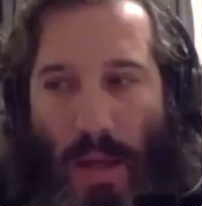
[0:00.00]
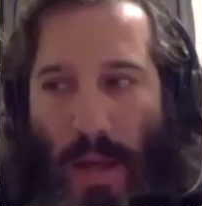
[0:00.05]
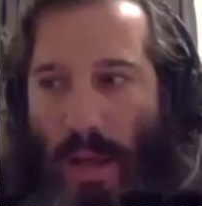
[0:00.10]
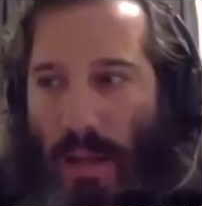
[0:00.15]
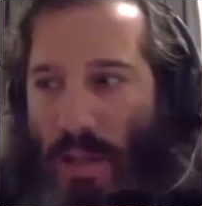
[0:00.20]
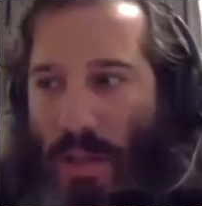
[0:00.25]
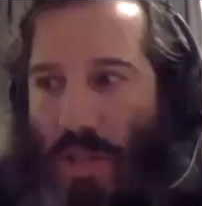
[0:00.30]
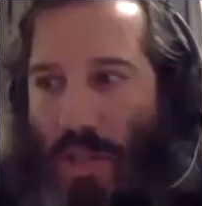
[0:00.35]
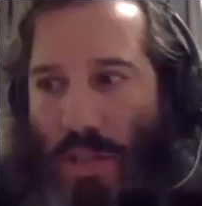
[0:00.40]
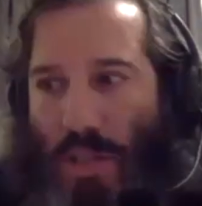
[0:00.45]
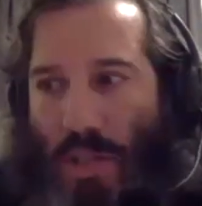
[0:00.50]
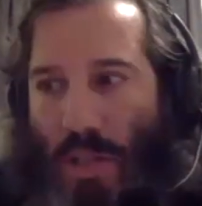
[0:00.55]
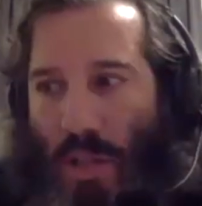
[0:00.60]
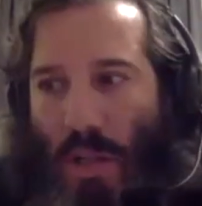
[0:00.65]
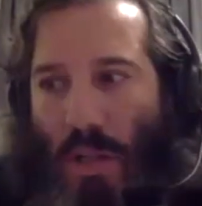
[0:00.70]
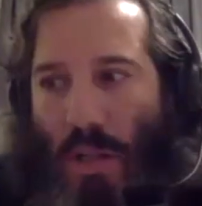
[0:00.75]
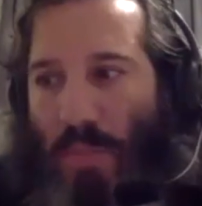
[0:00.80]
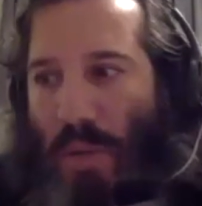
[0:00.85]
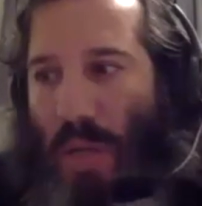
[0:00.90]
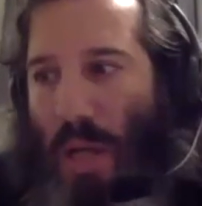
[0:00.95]
just
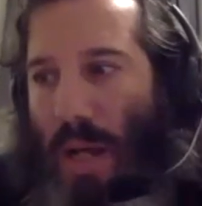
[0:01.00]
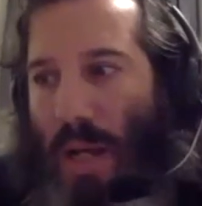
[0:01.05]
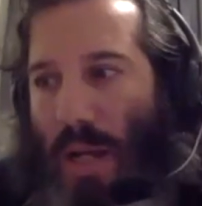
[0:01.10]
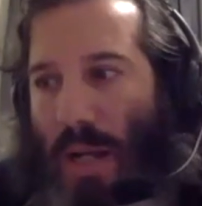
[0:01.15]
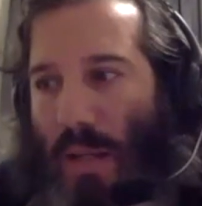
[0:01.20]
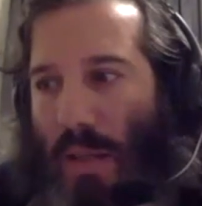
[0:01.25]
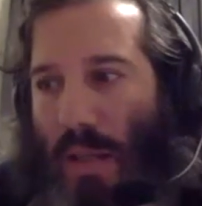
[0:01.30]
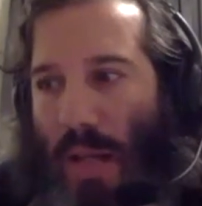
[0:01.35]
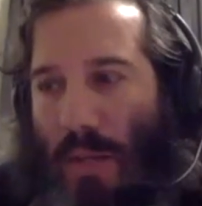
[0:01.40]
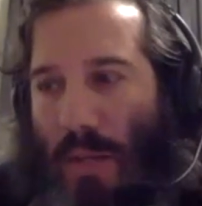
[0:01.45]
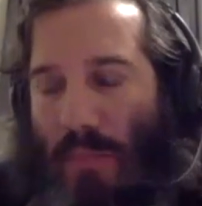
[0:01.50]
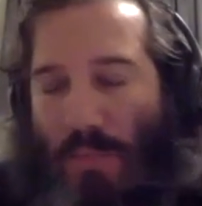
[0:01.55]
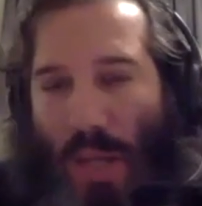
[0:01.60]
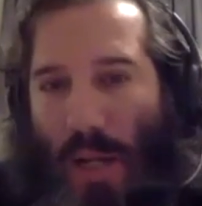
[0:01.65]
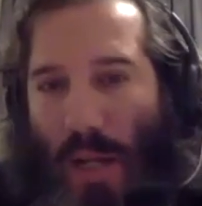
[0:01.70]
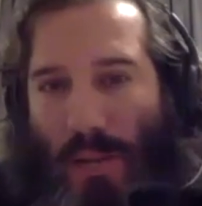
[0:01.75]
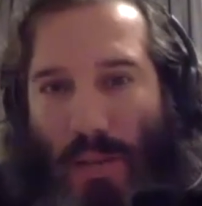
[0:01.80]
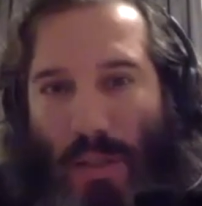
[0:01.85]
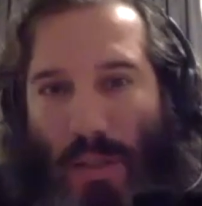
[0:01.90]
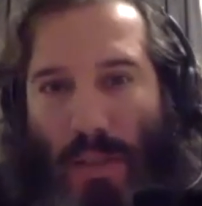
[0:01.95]
applying online
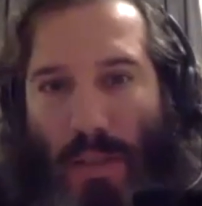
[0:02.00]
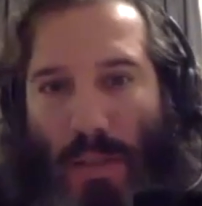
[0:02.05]
blindly